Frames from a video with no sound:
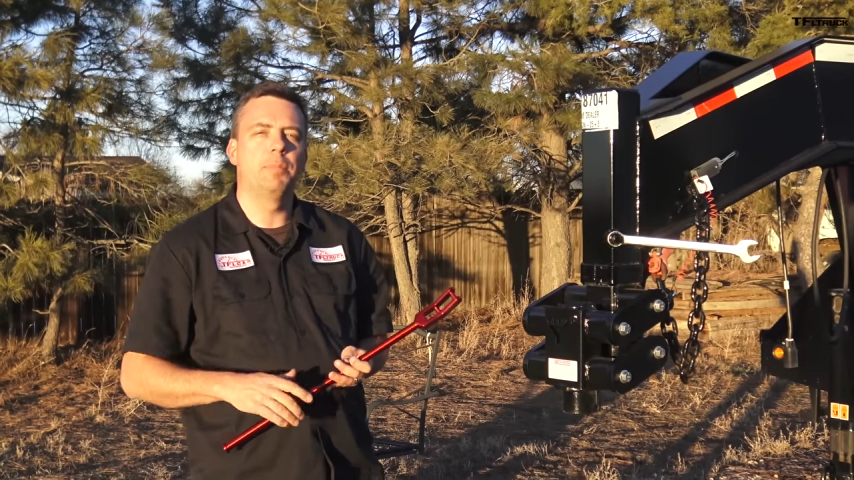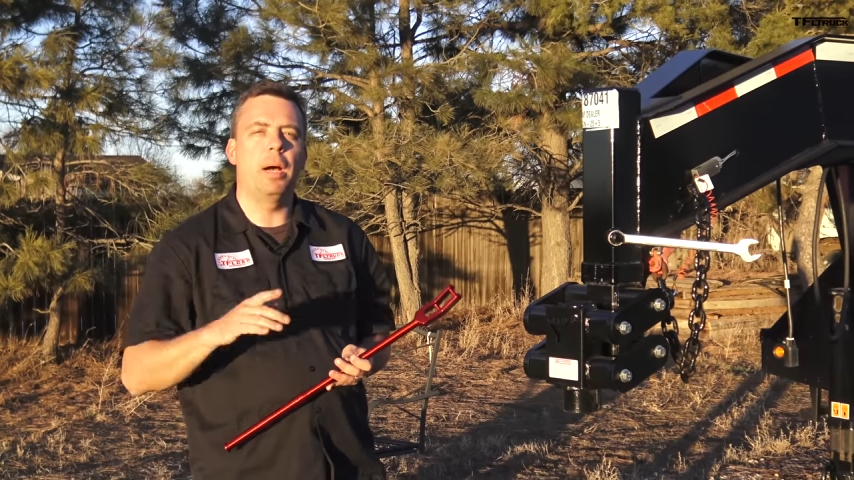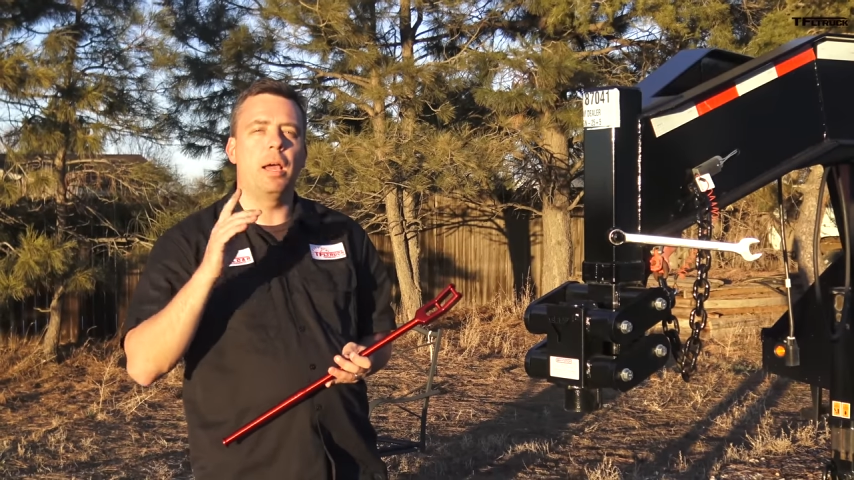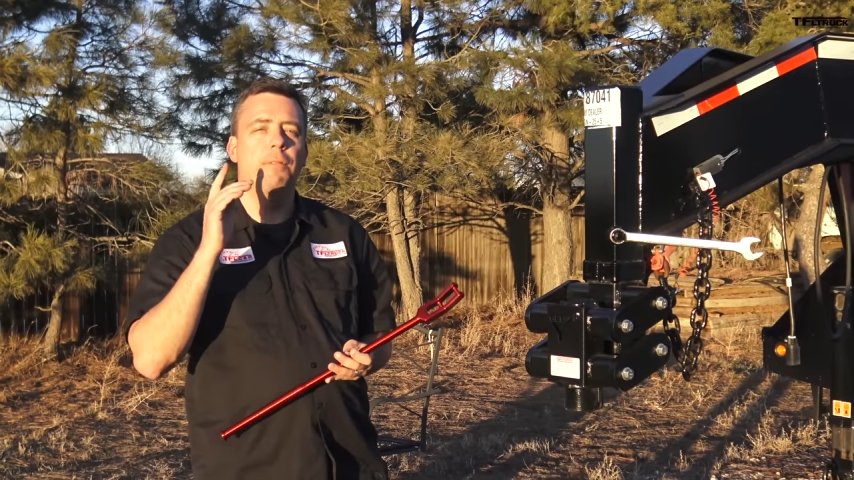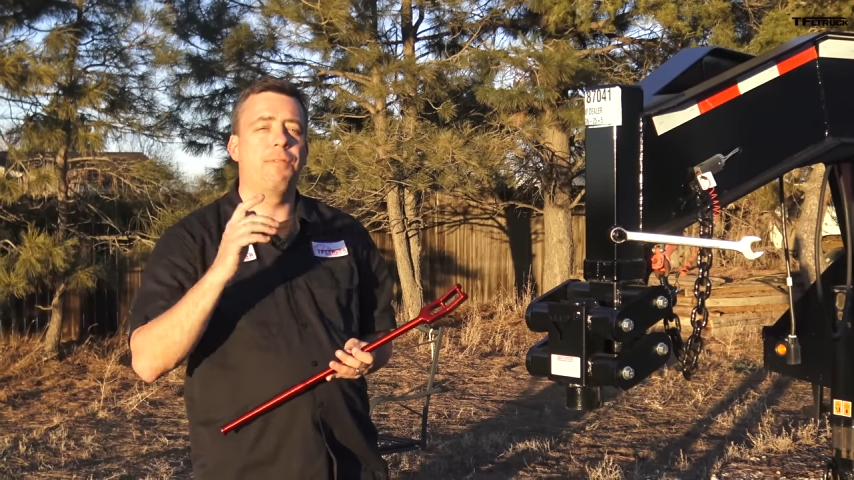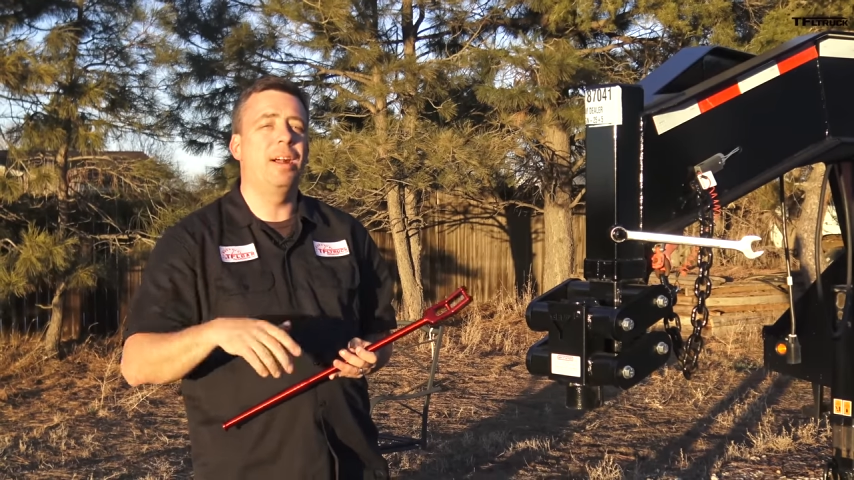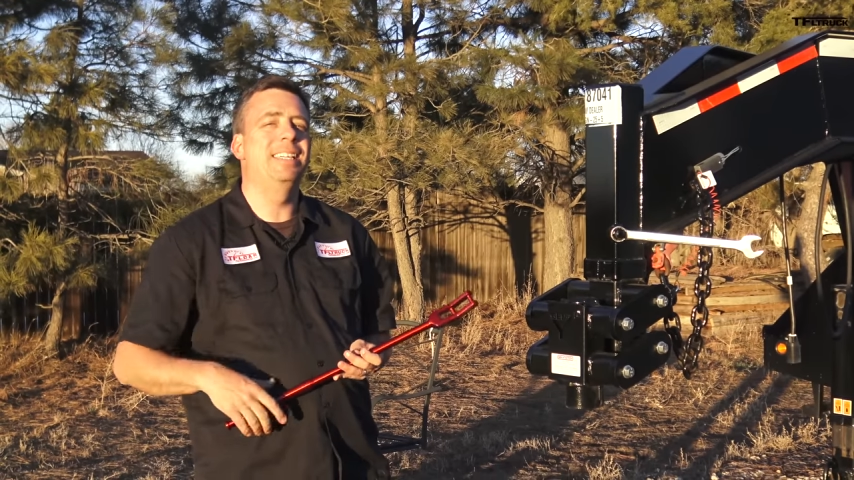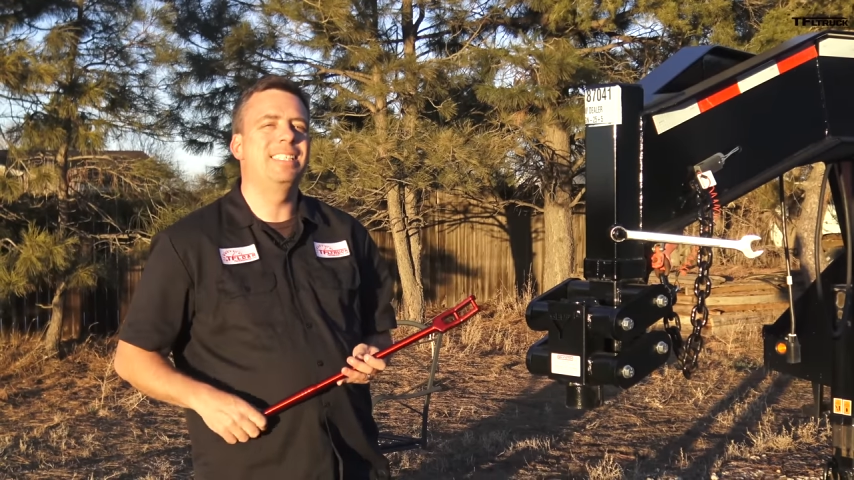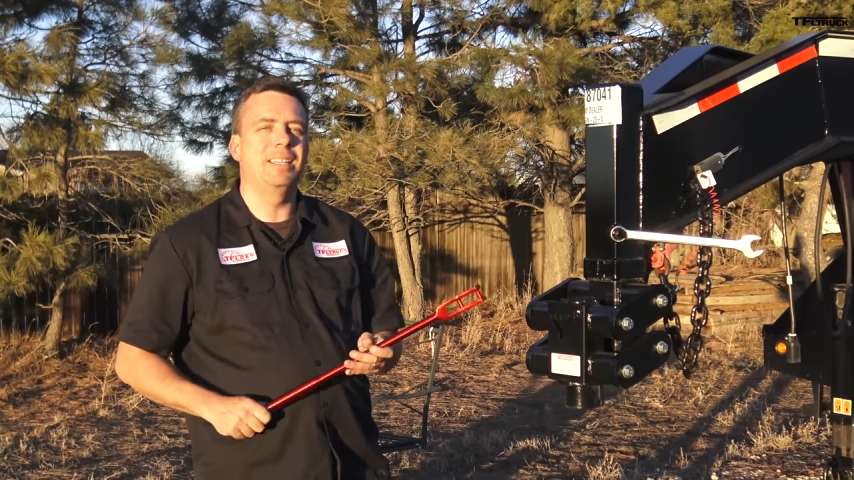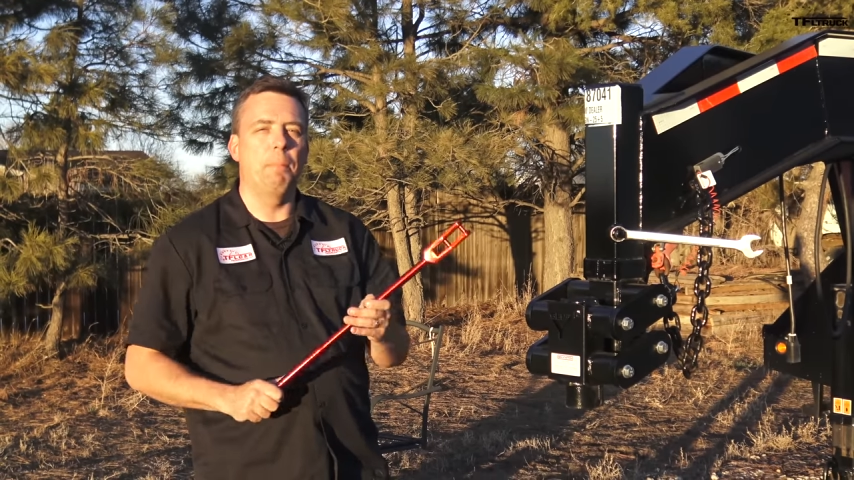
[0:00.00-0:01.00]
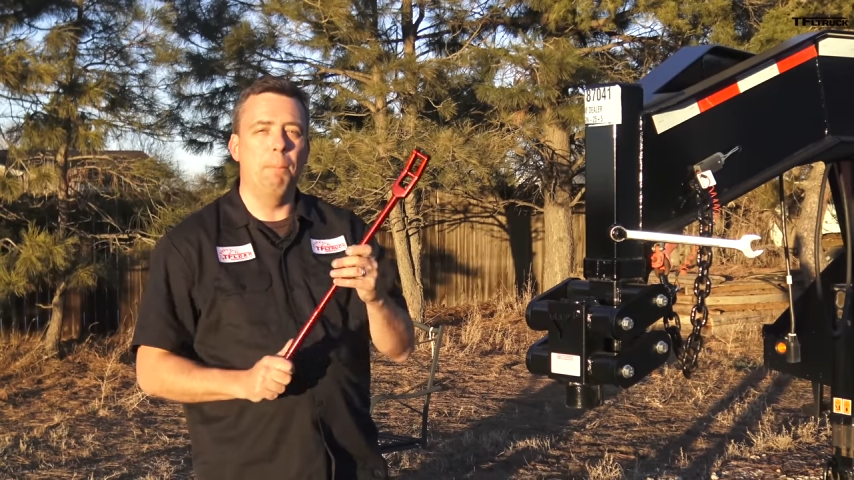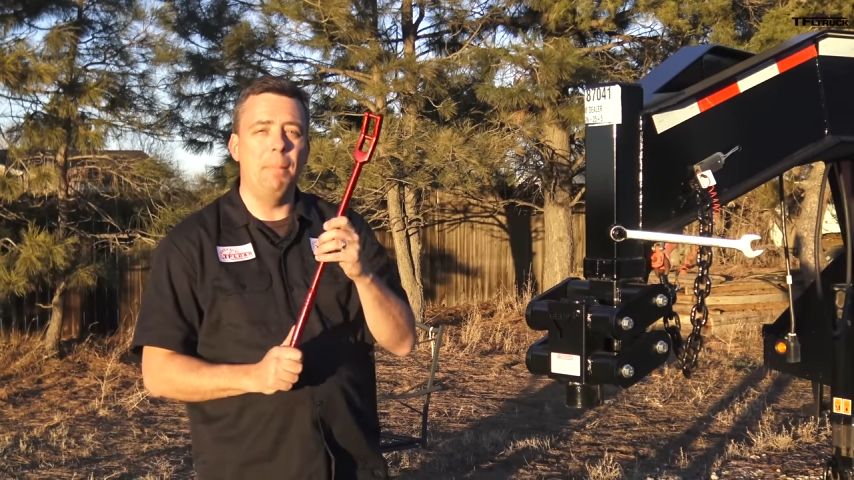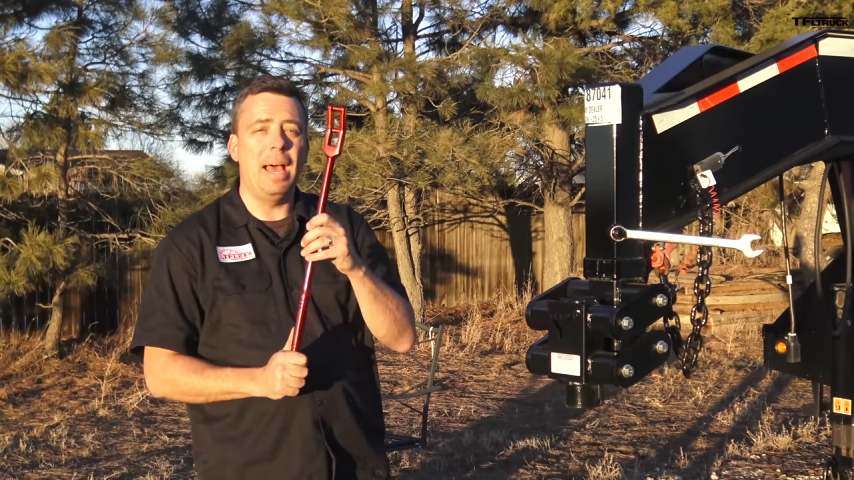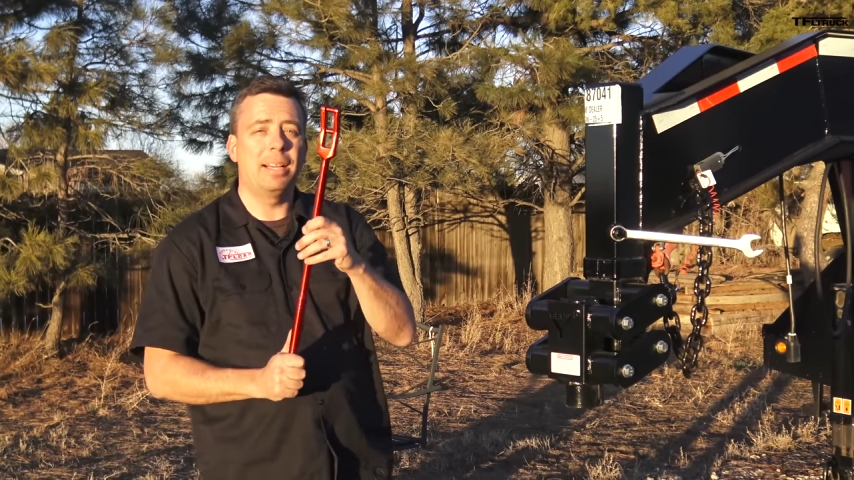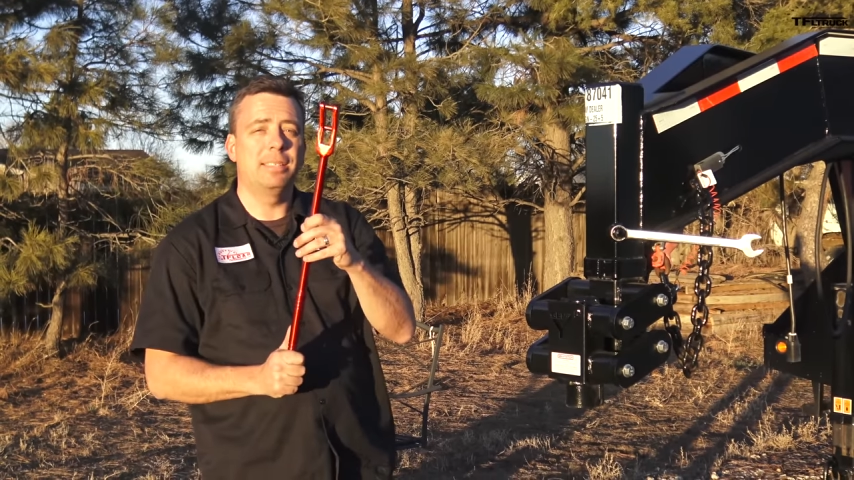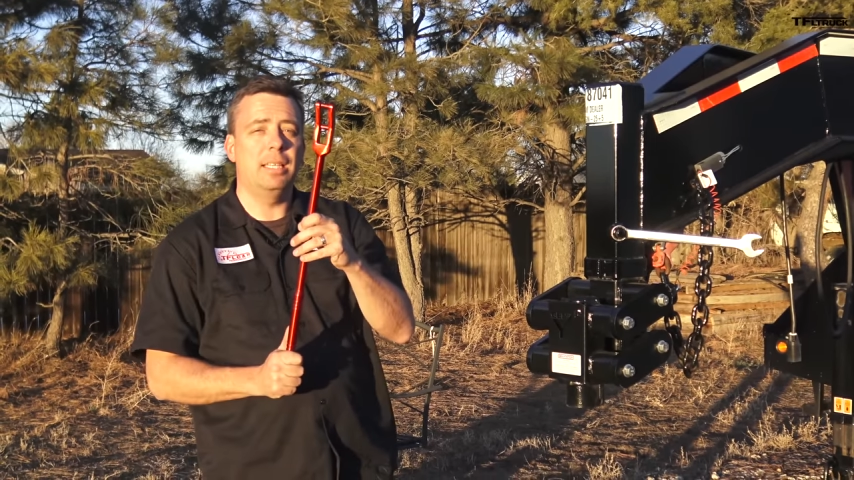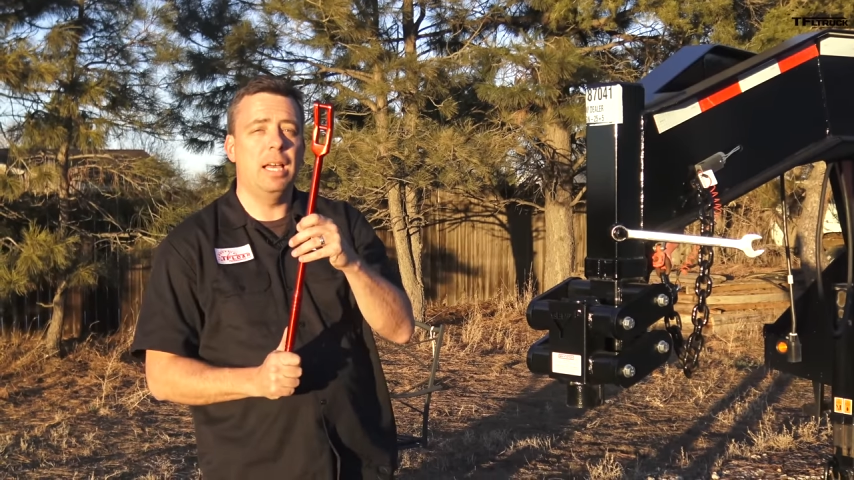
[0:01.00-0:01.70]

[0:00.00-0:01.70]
by our friends at Maxx